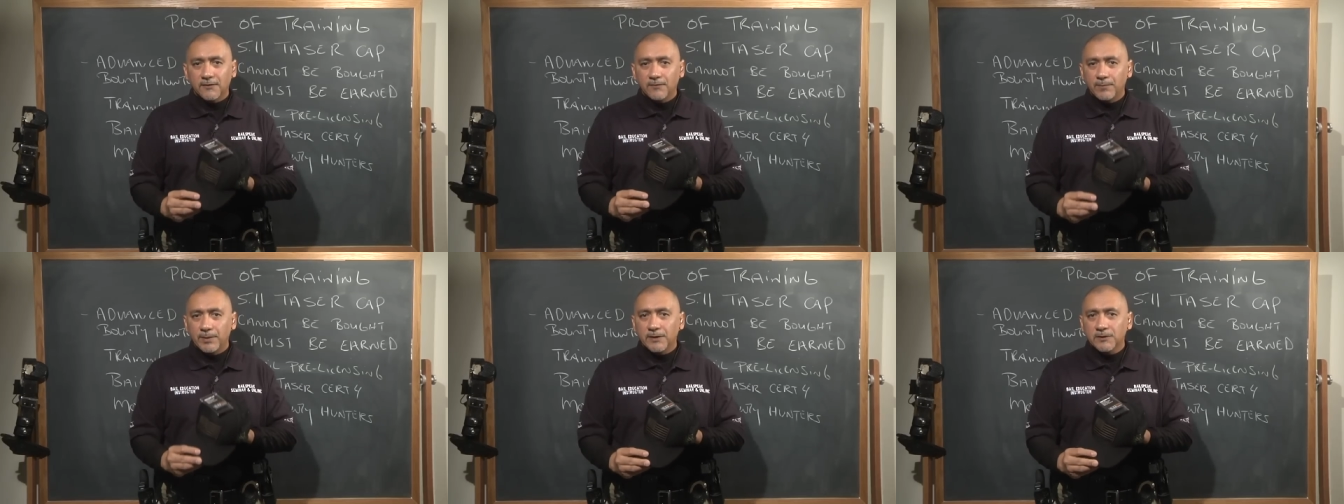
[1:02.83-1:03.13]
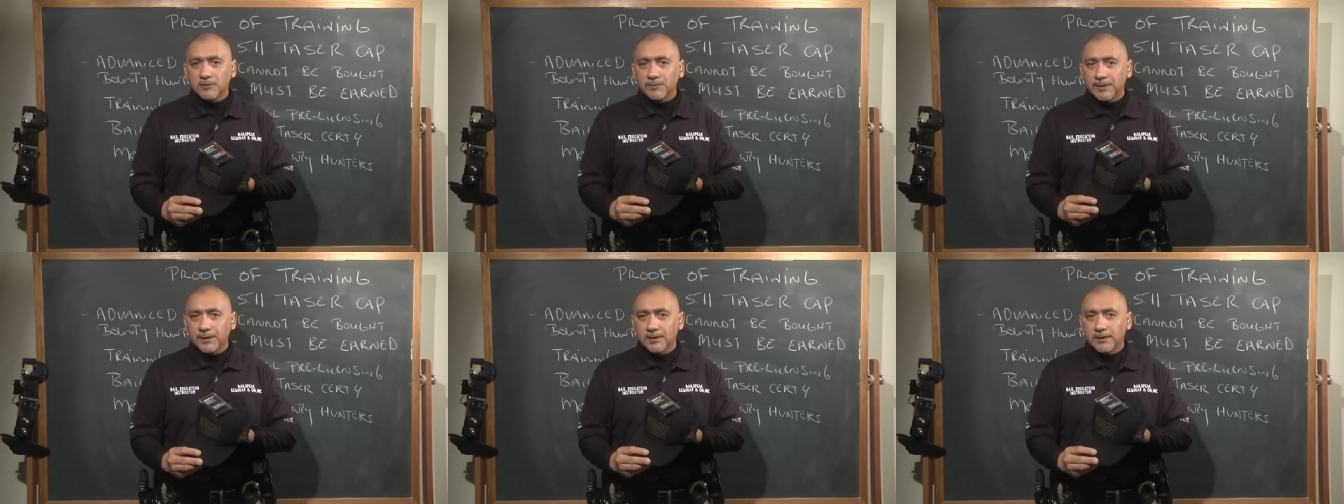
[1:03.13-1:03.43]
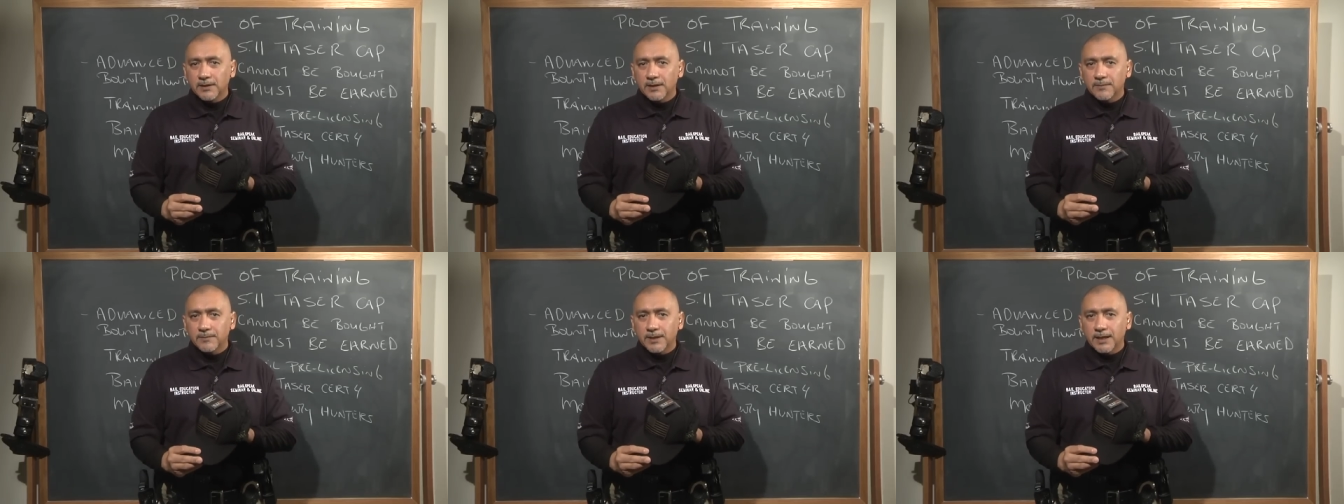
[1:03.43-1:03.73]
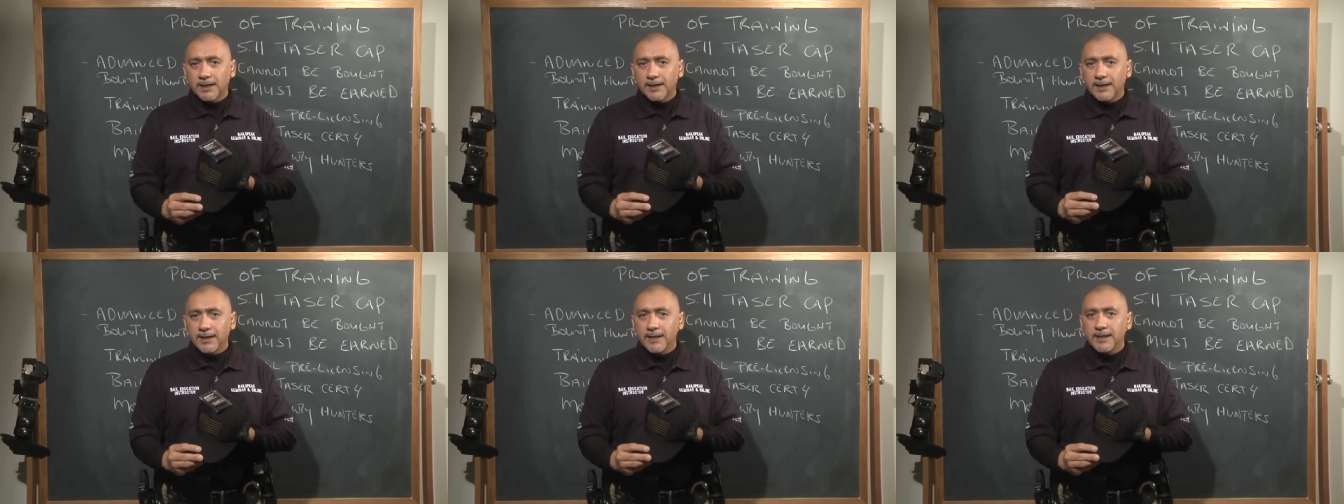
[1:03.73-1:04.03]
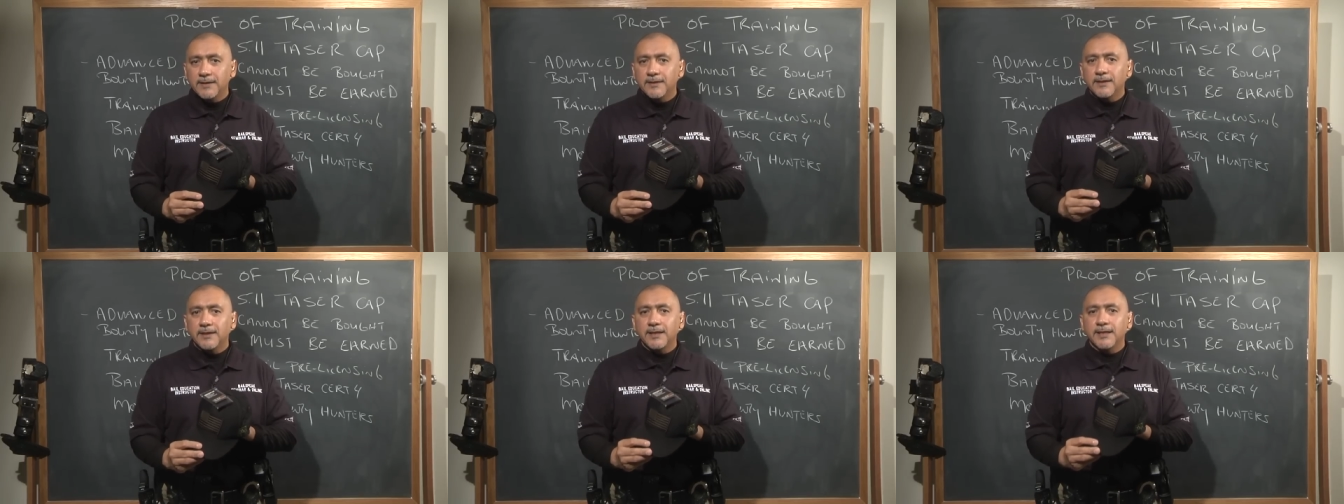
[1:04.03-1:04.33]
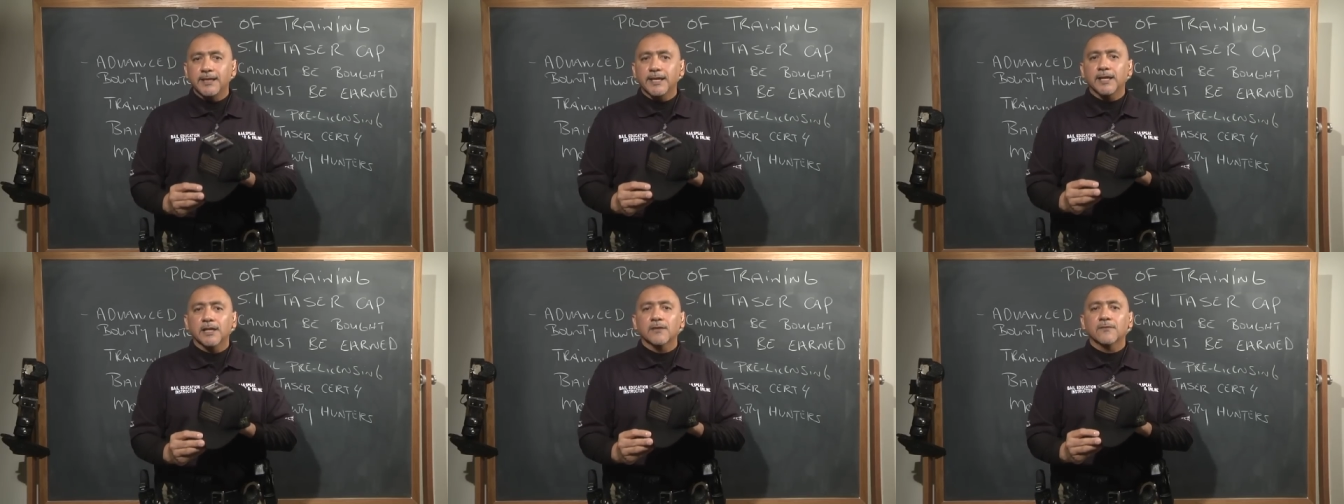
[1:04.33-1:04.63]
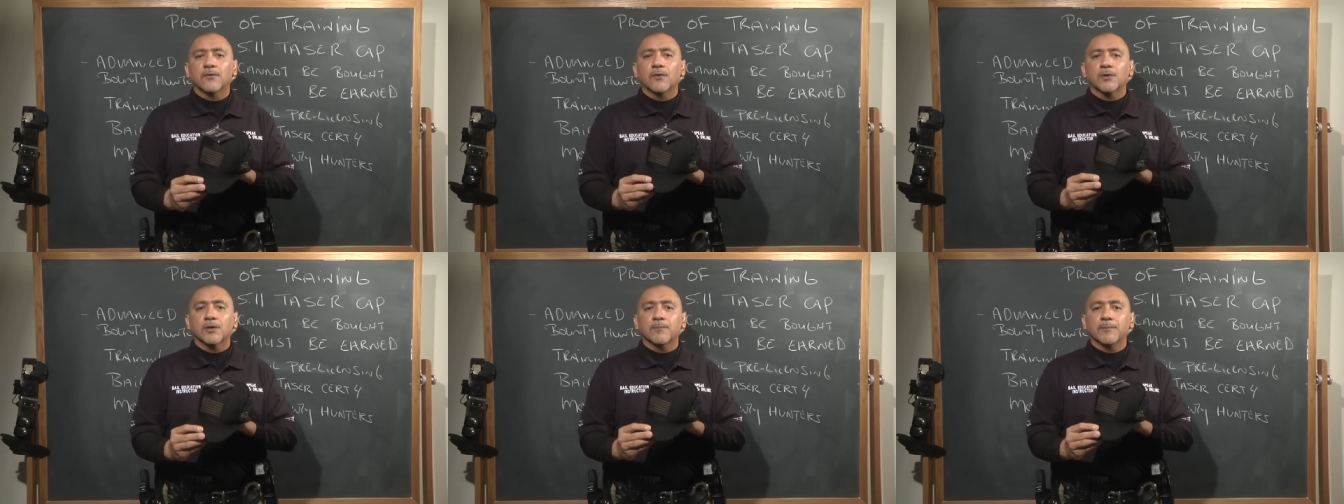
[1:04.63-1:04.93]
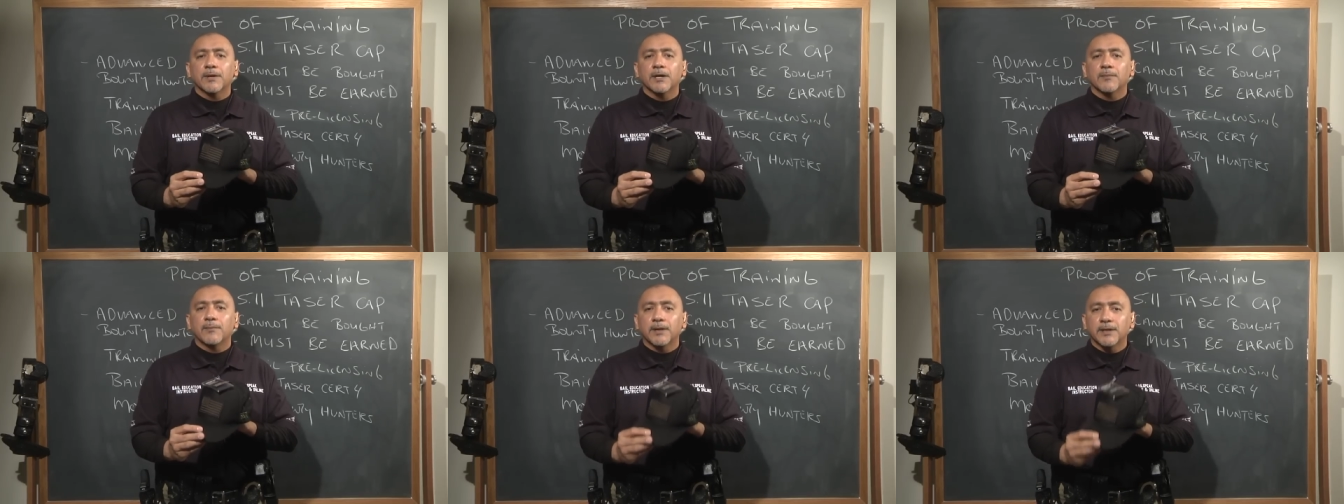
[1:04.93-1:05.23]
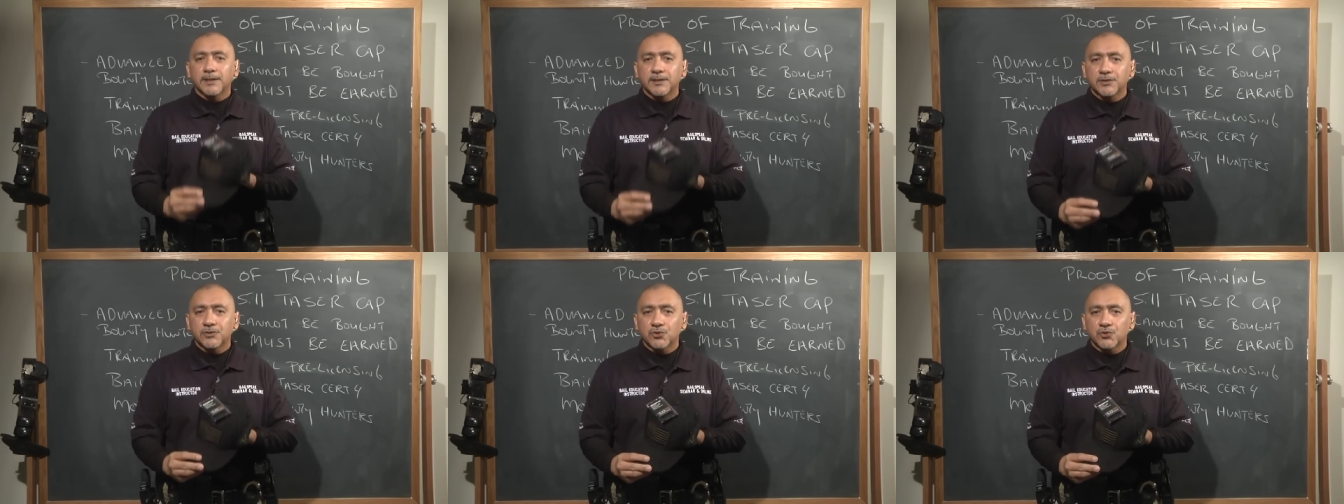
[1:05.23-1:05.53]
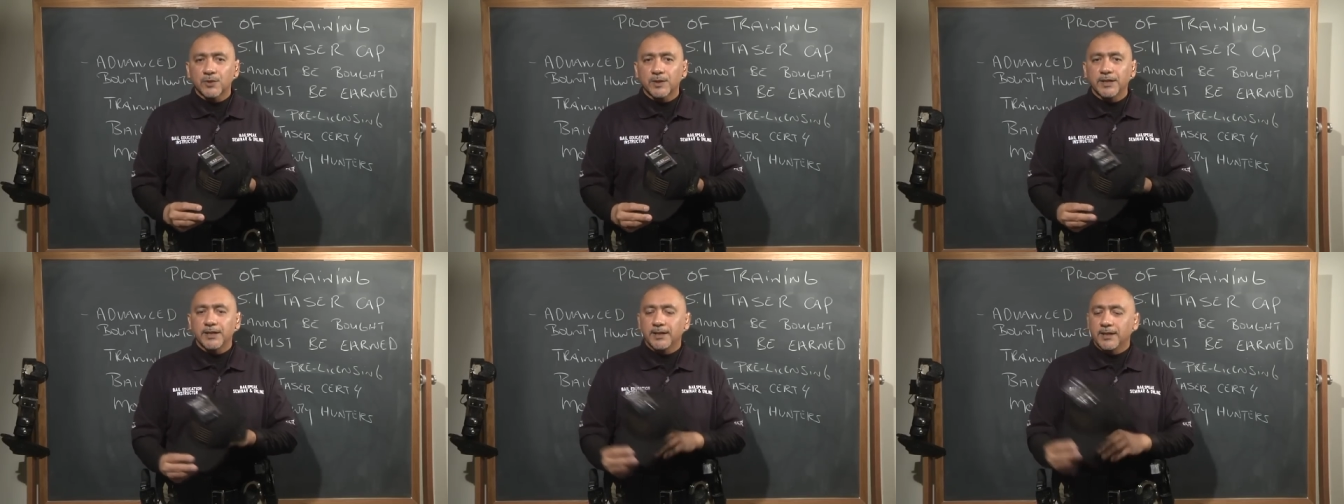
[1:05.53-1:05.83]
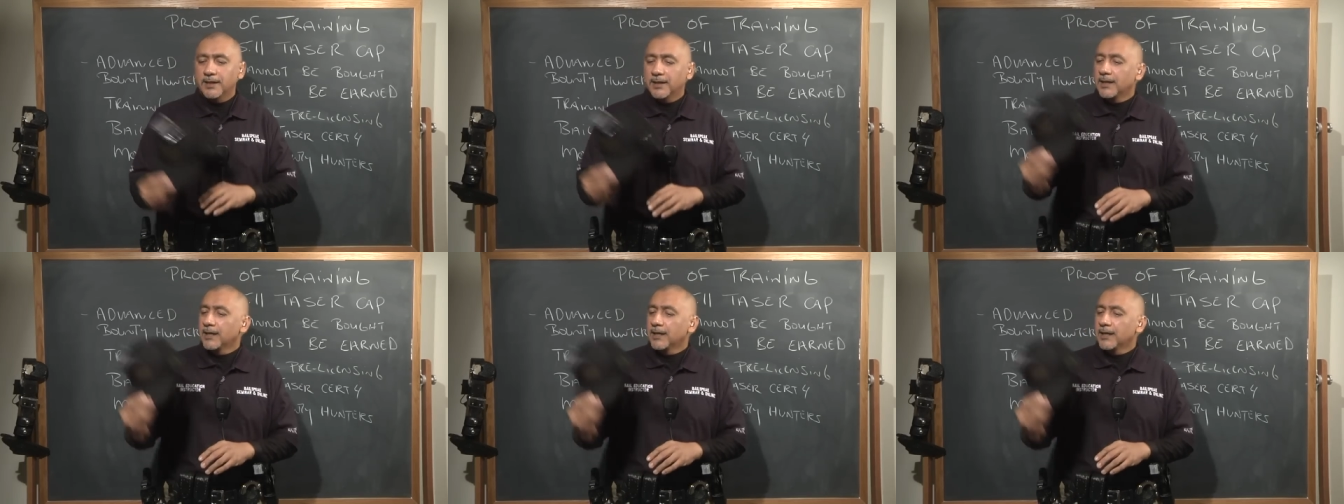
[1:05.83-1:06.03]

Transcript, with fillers: of BailSpeak alumni in the California bail bond industry.